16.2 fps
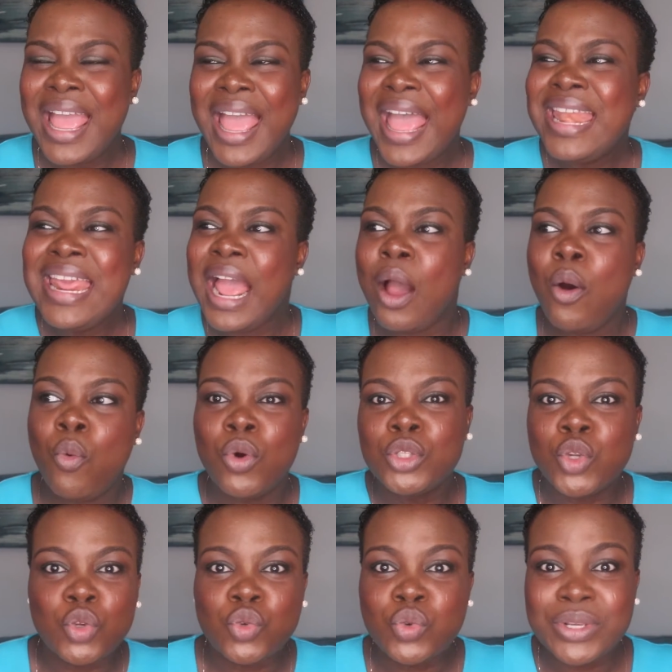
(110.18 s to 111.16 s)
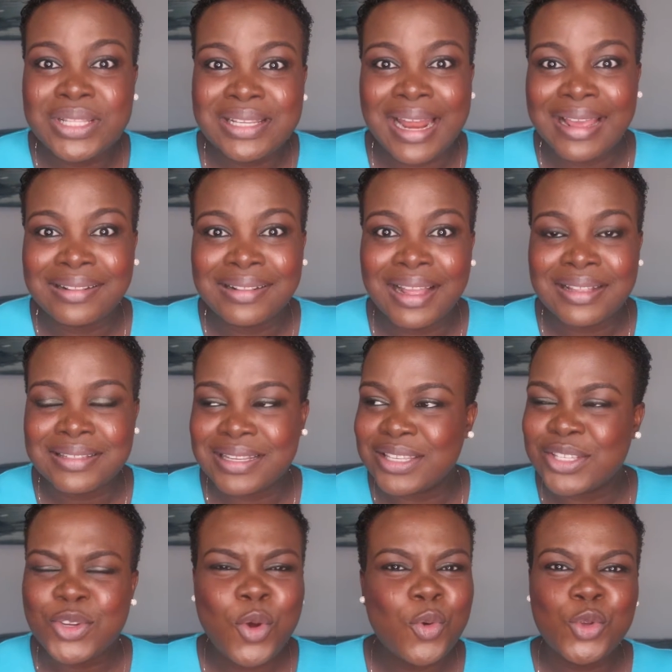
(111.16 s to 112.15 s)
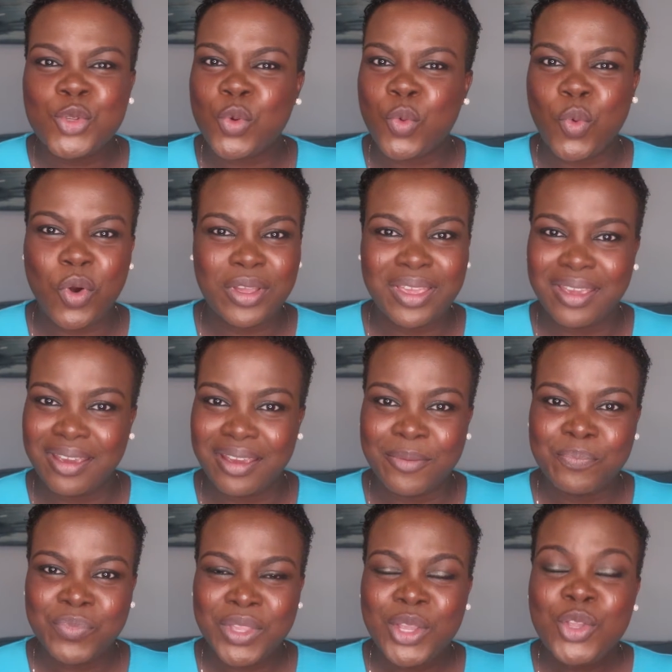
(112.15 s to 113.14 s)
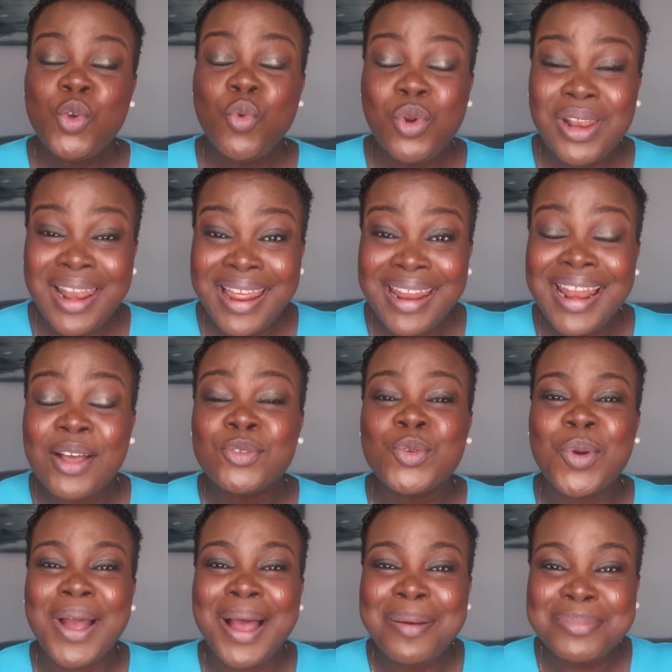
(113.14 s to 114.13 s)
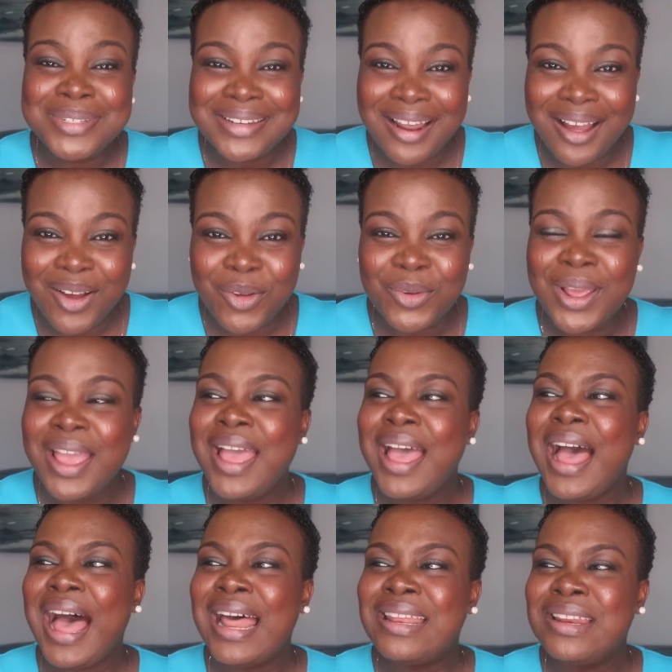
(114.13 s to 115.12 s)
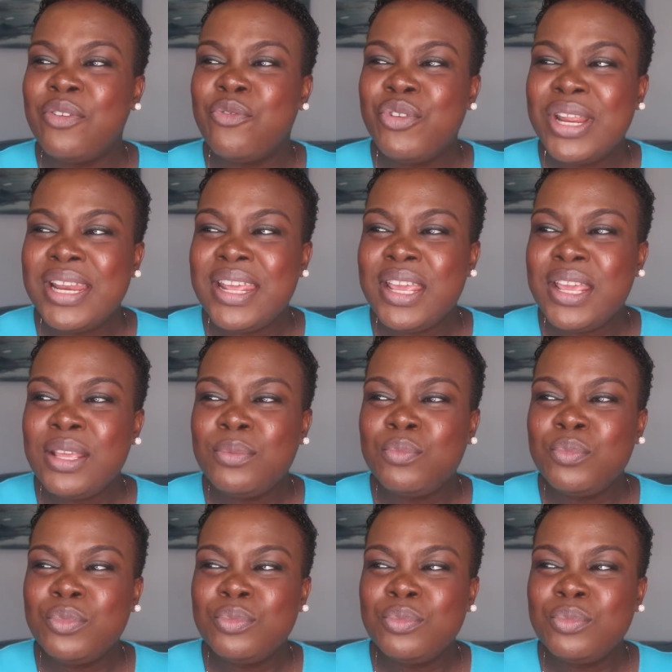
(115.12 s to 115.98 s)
anyhow want to do it like that it's not going to work here you will learn how to calm down and really